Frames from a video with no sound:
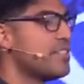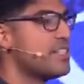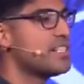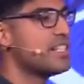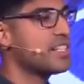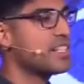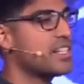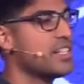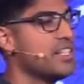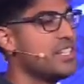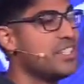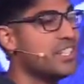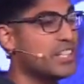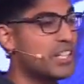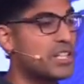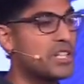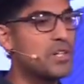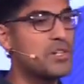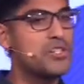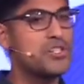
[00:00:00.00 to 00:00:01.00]
Ephesus because he's
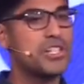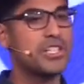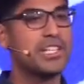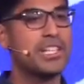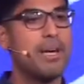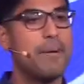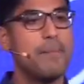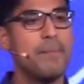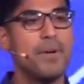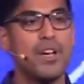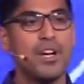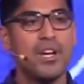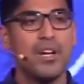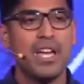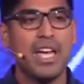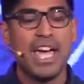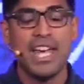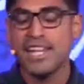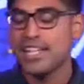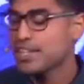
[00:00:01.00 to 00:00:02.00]
encouraging them.
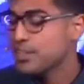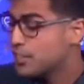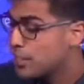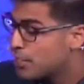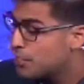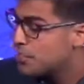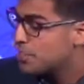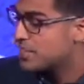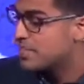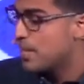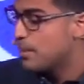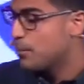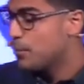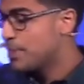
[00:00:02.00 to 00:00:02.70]
And he encourages